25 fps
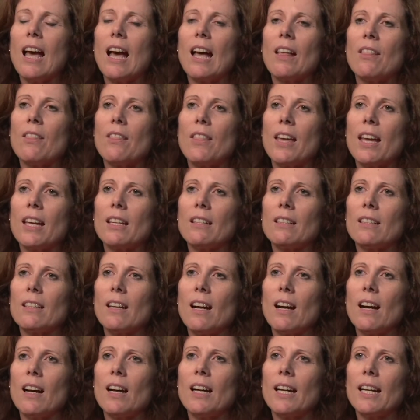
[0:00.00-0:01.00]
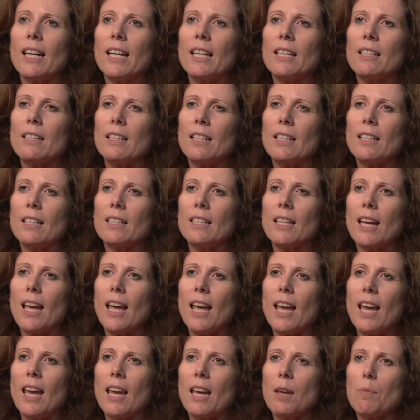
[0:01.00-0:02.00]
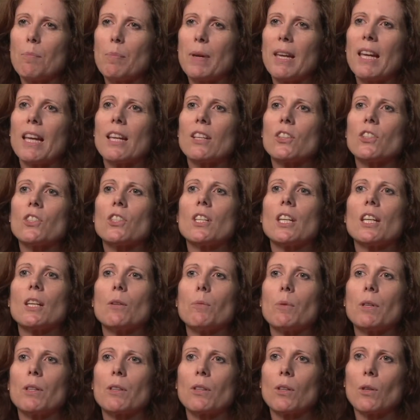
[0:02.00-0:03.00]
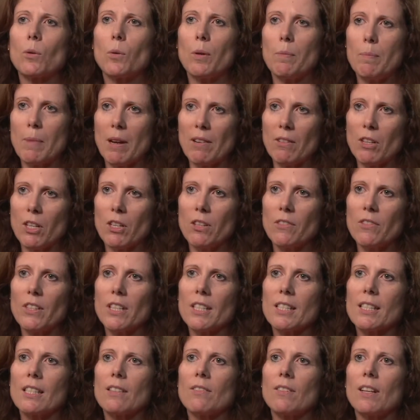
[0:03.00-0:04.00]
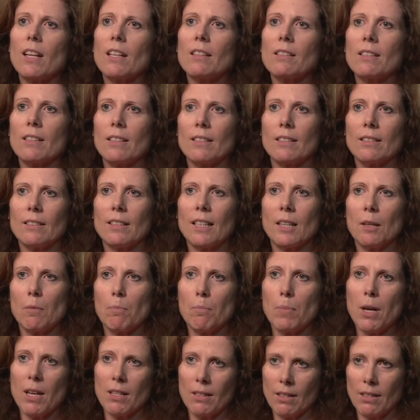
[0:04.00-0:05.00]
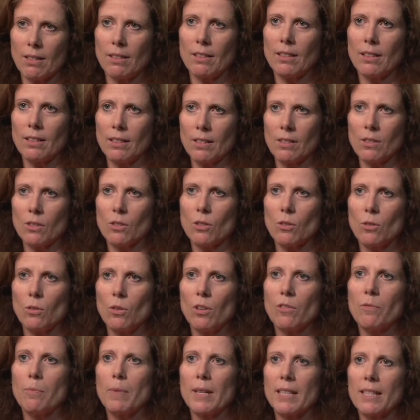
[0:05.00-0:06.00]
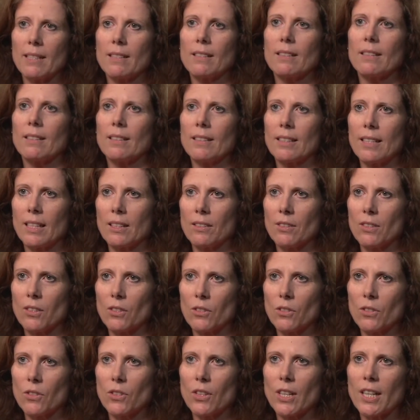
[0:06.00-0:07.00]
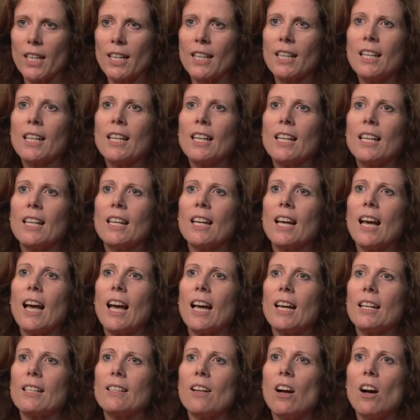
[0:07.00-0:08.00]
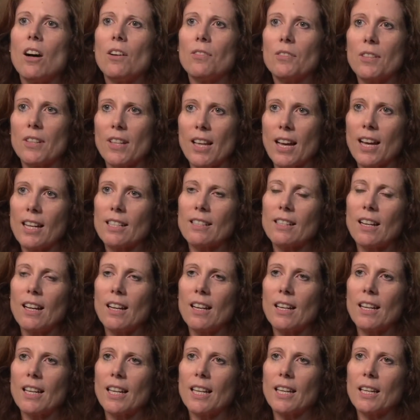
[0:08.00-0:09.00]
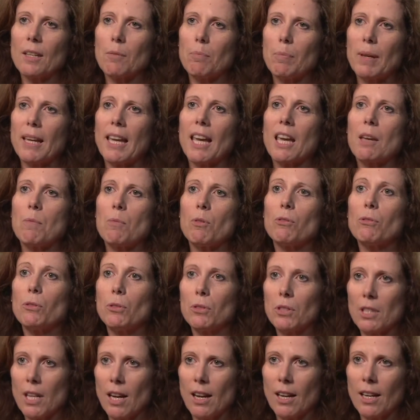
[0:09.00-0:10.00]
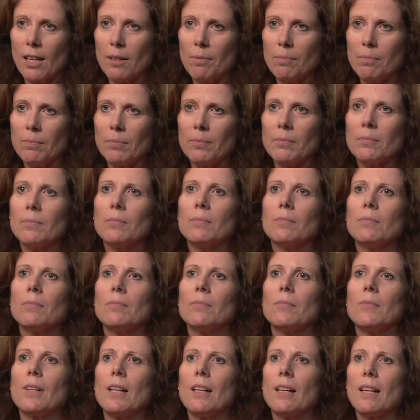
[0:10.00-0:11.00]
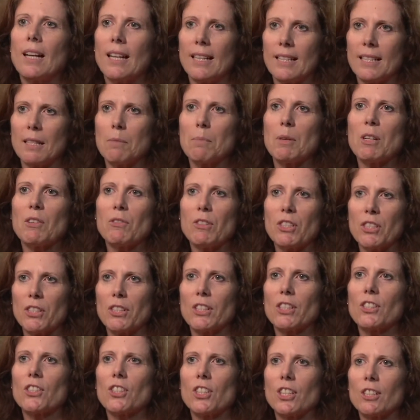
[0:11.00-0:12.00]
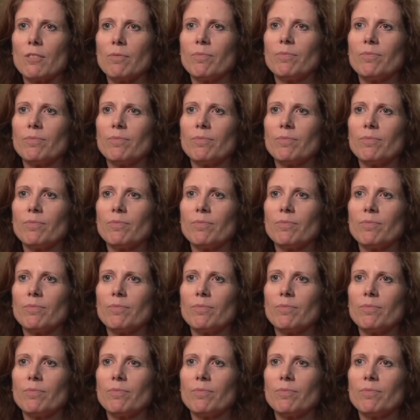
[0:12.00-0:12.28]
And then I did a PhD with Queen Mary University of London at Barts and London School of Medicine and Dentistry. And after that, I became a full-time academic researcher.